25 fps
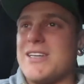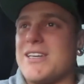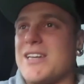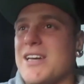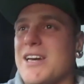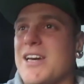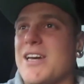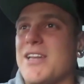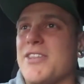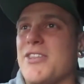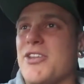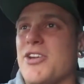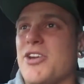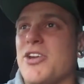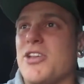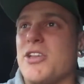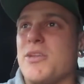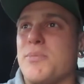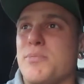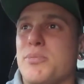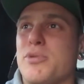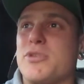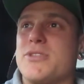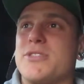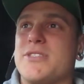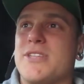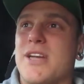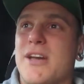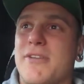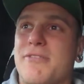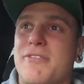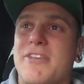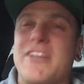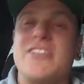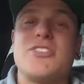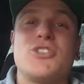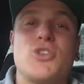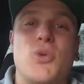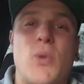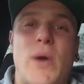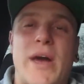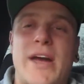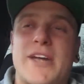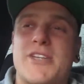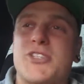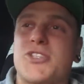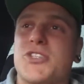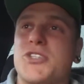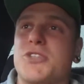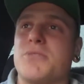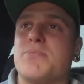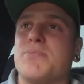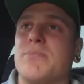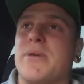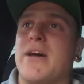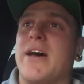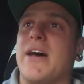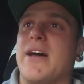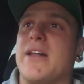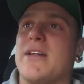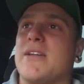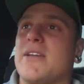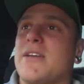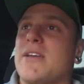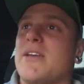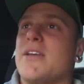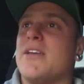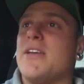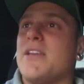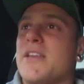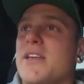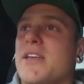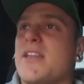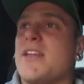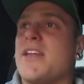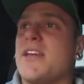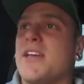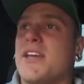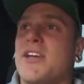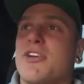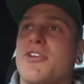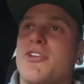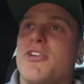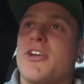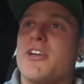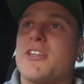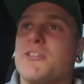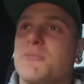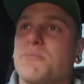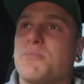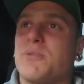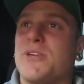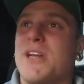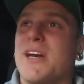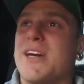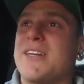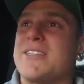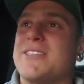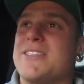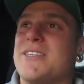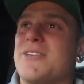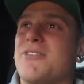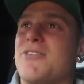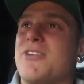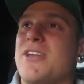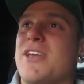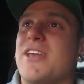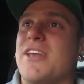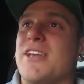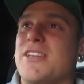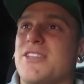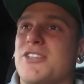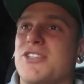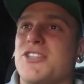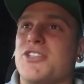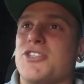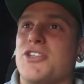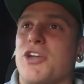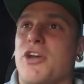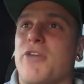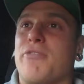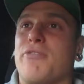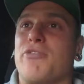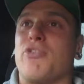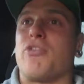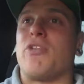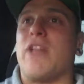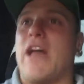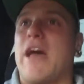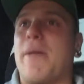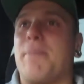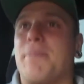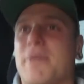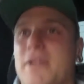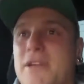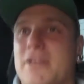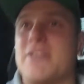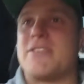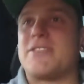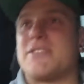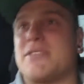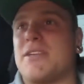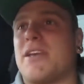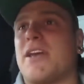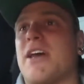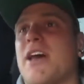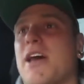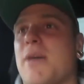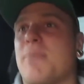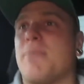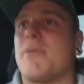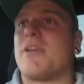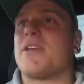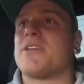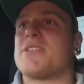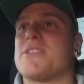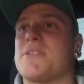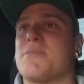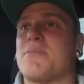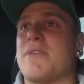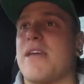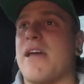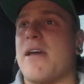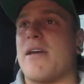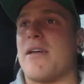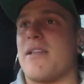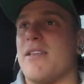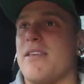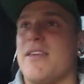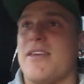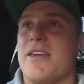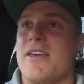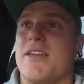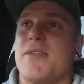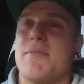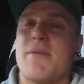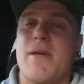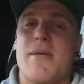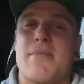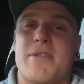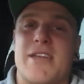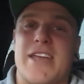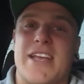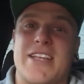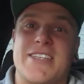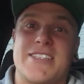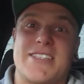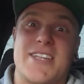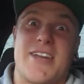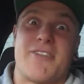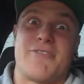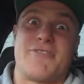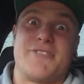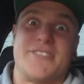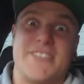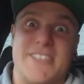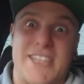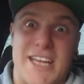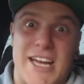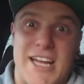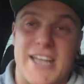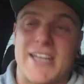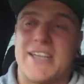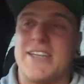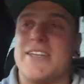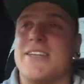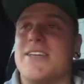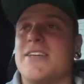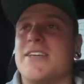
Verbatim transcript: uh, not only put stuff into action, but you're going to increase productivity and just overall happiness uh, because you'll be a, you're going to be able to get stuff done.